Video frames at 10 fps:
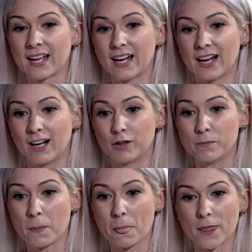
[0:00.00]

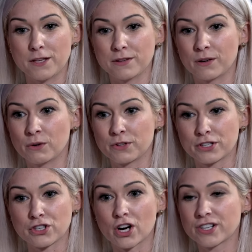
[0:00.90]
you know,
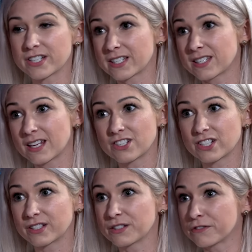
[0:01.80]
the charging
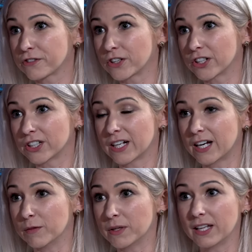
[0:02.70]
stations for
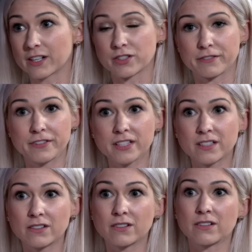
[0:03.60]
electric
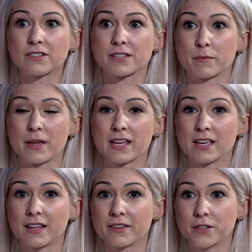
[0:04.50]
vehicles and
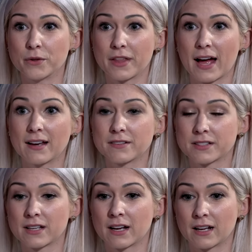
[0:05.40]
making, you know,
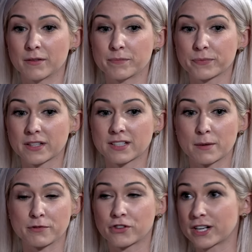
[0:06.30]
that
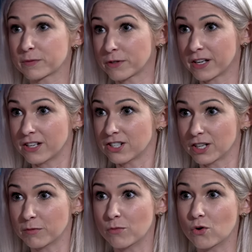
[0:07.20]
type of
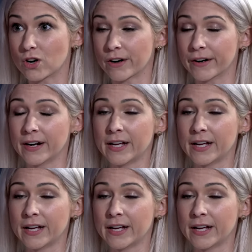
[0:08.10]
transportation a more